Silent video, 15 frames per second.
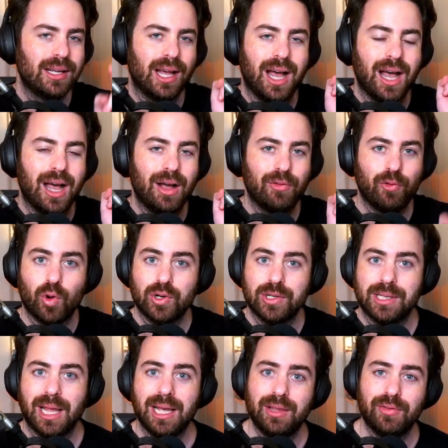Of course,
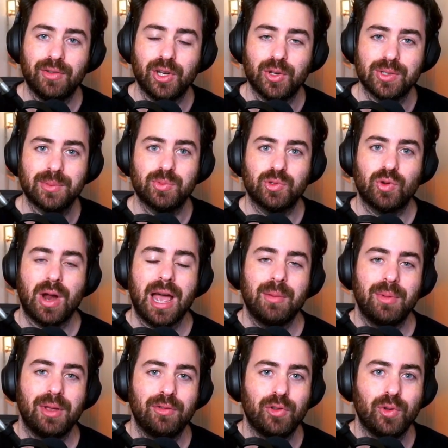like the video, subscribe
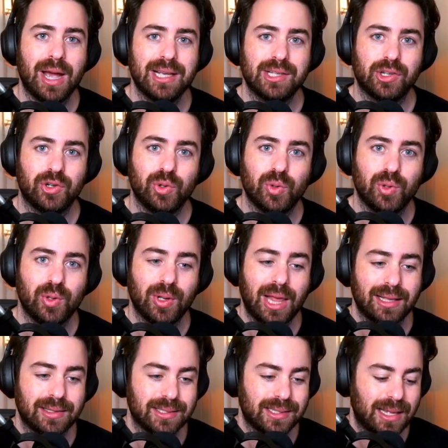if you guys are new and you
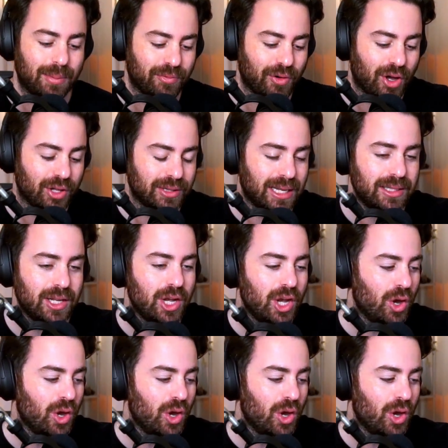like this type of content.